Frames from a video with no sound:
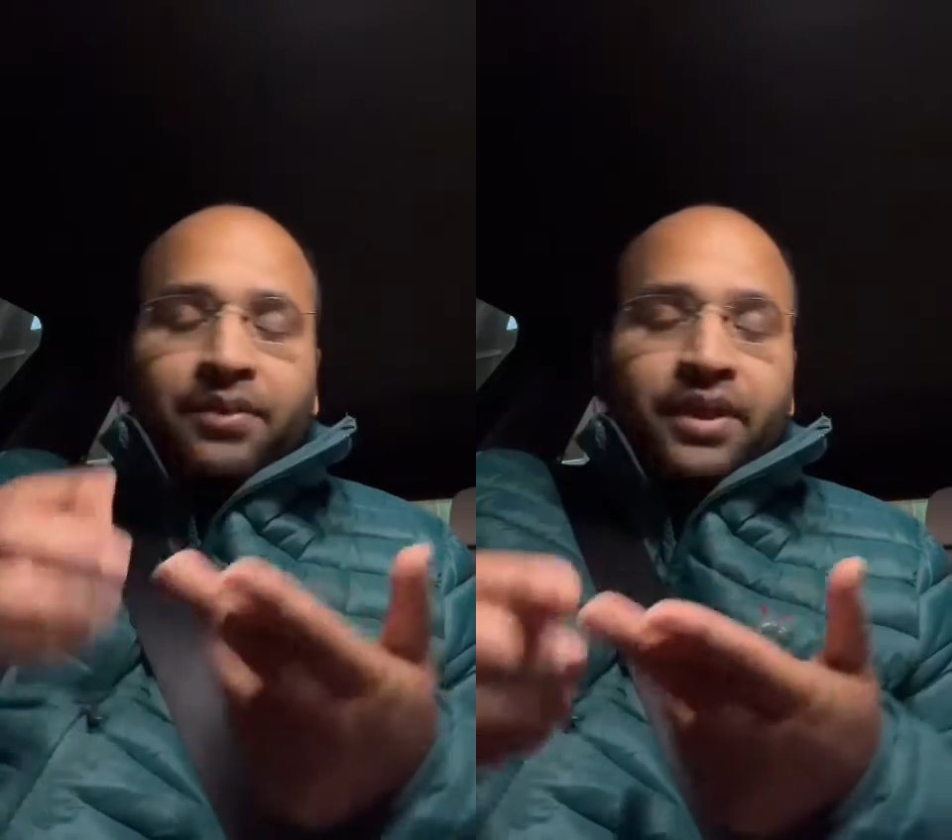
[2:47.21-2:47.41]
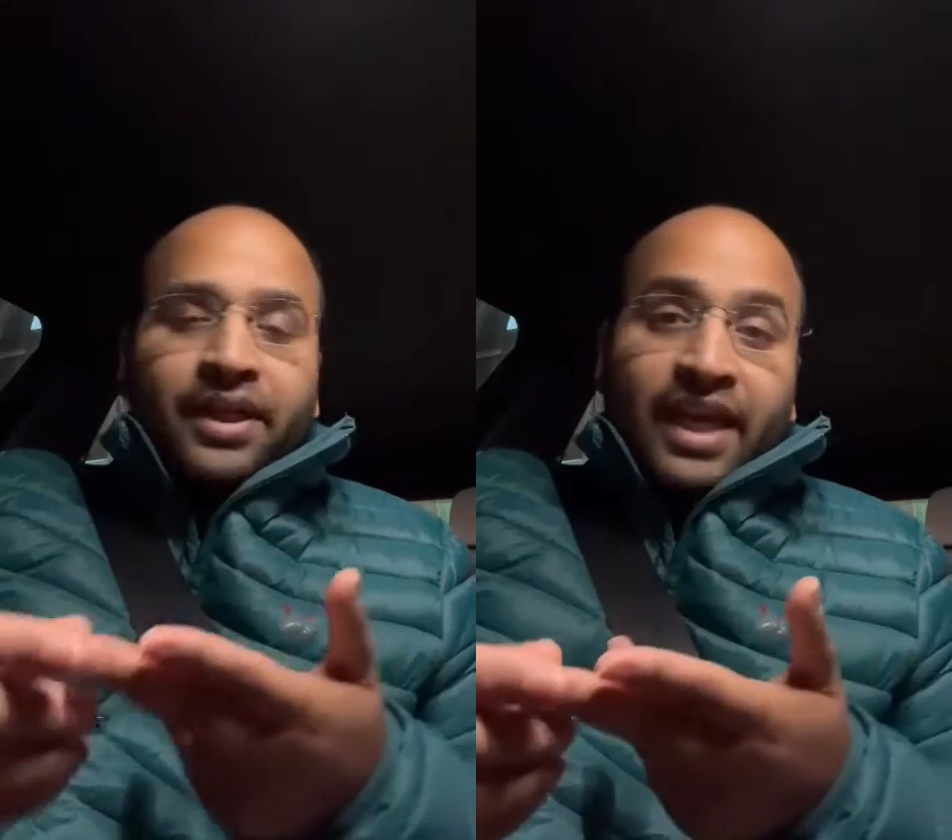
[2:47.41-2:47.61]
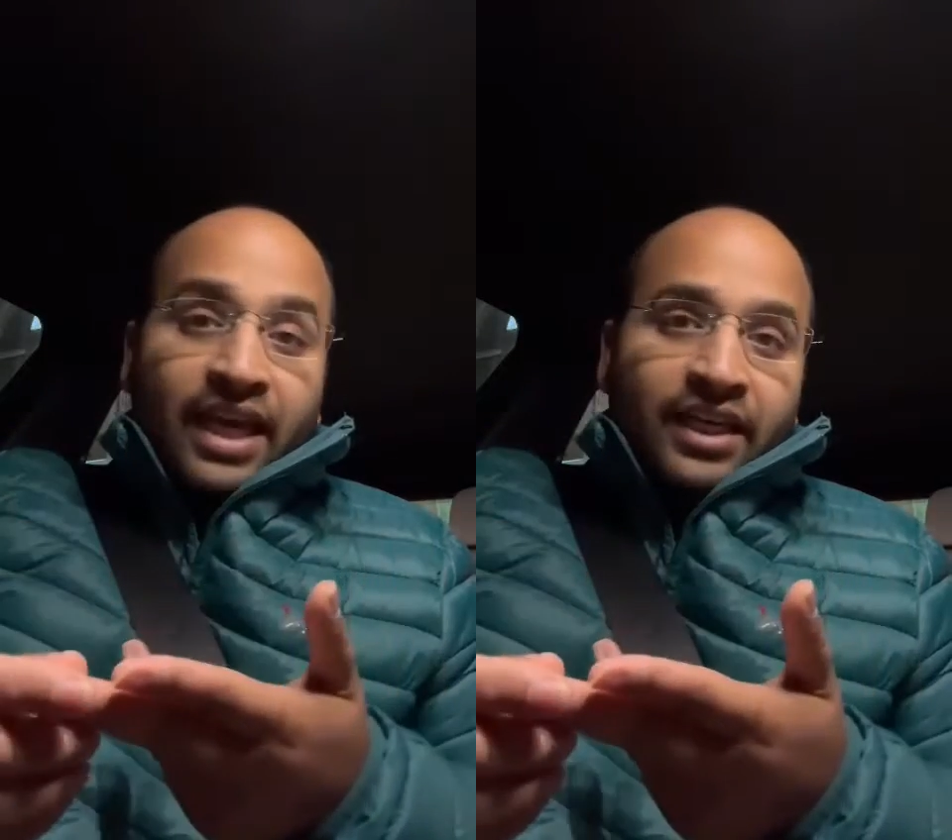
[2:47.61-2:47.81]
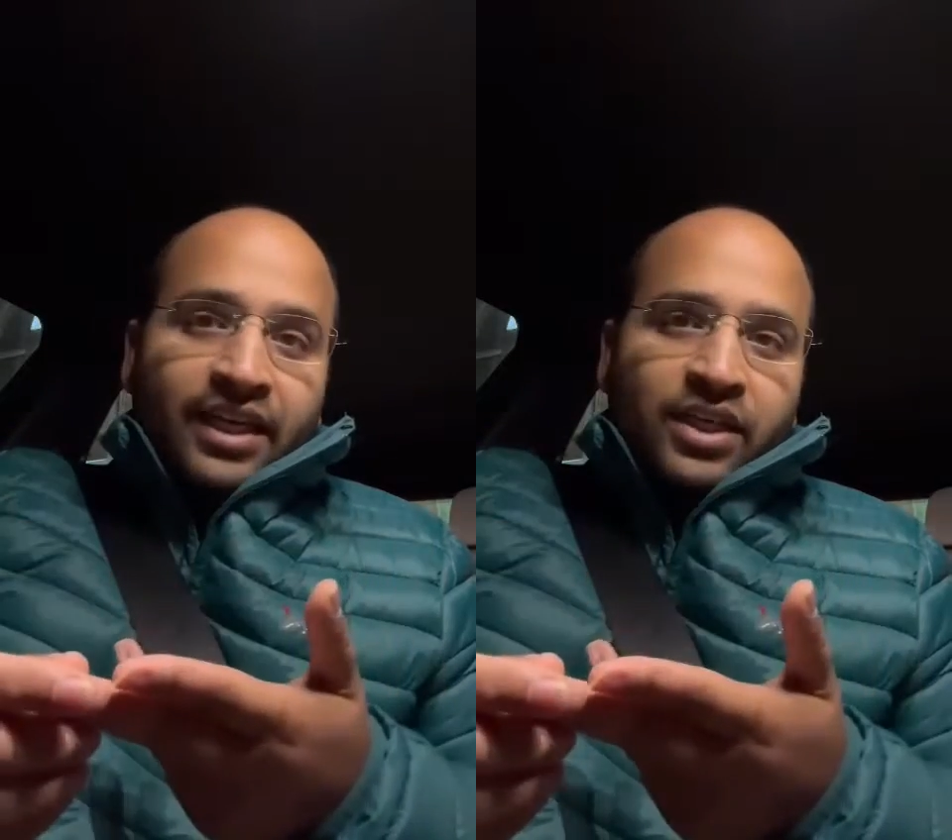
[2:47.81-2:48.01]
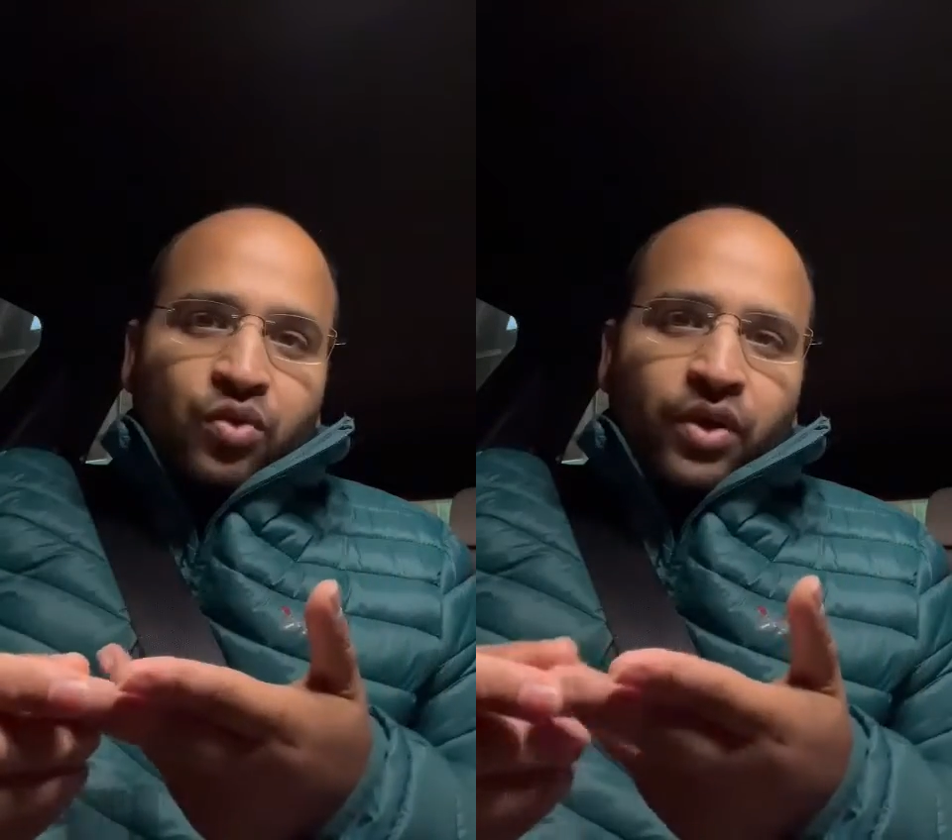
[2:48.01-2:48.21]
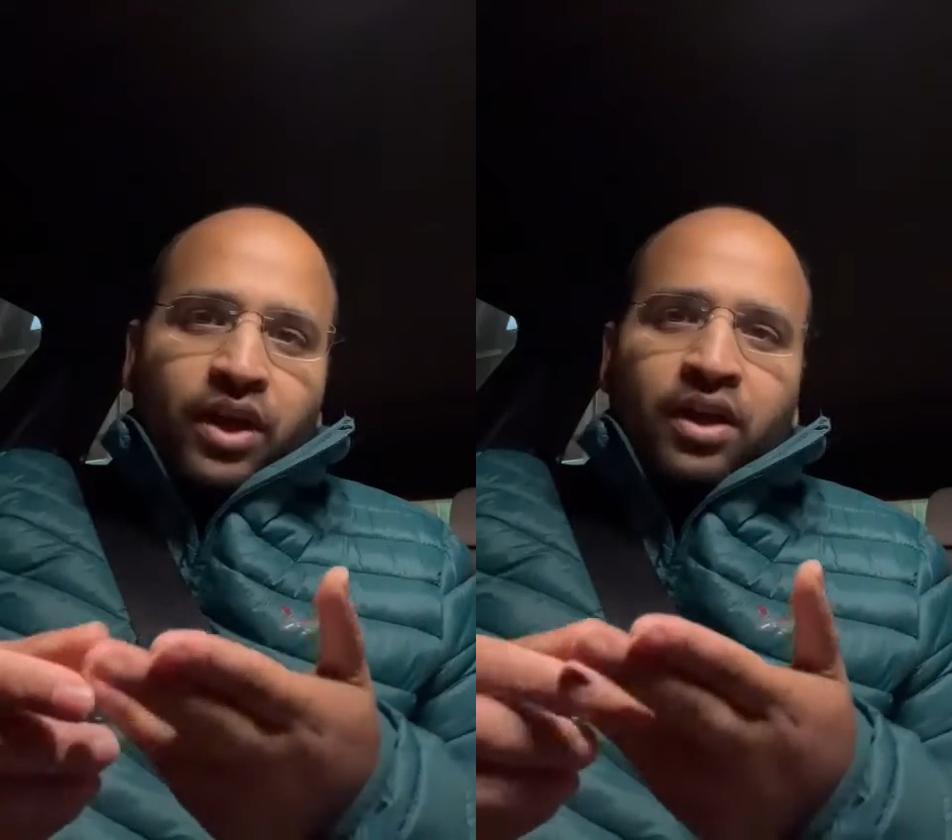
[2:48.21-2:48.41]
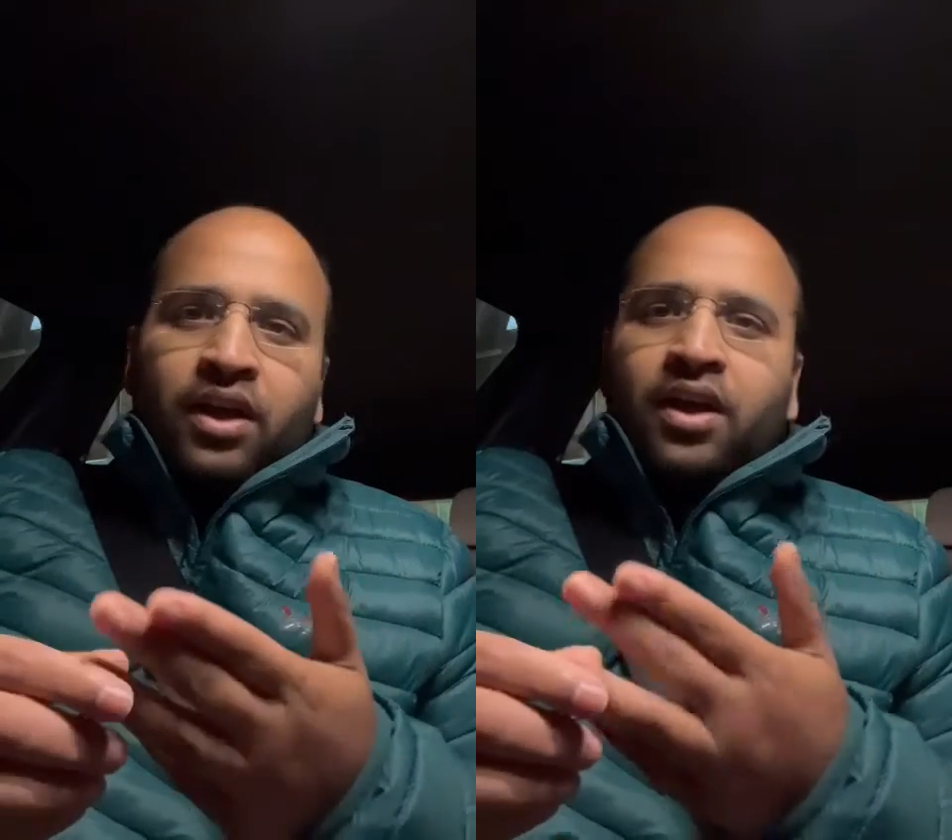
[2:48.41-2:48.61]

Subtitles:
criticality as well,